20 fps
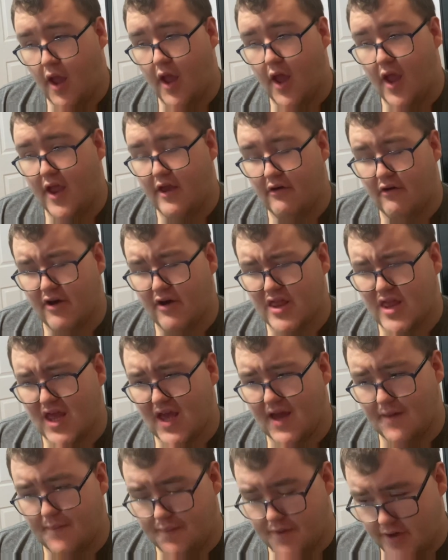And he looks at
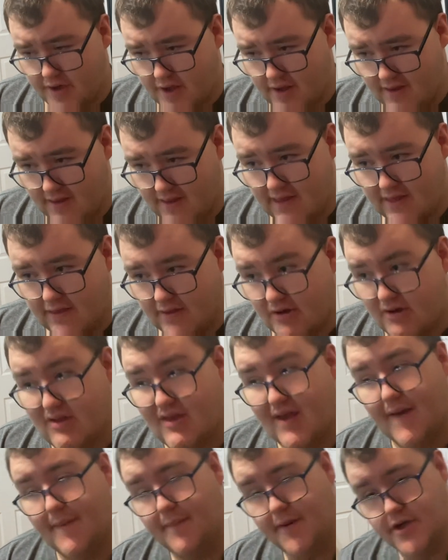a it says looks
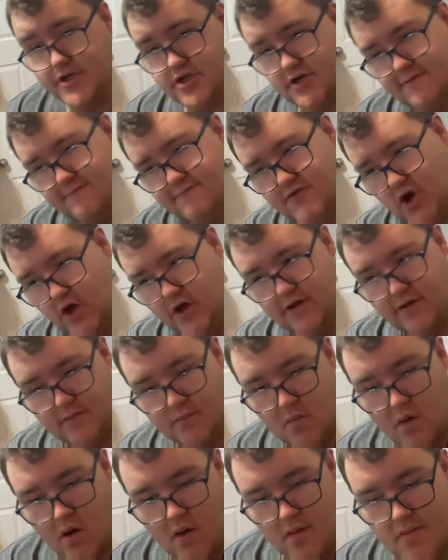at a picture of Johnny's
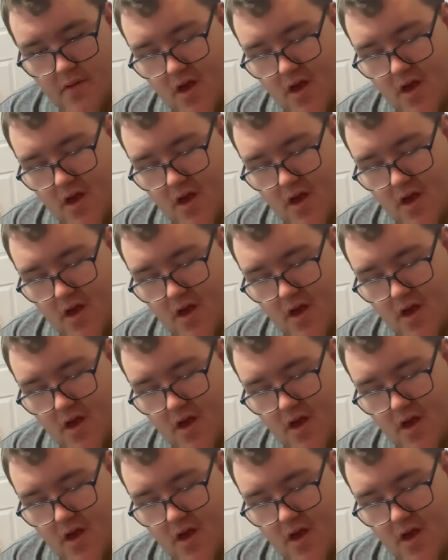mom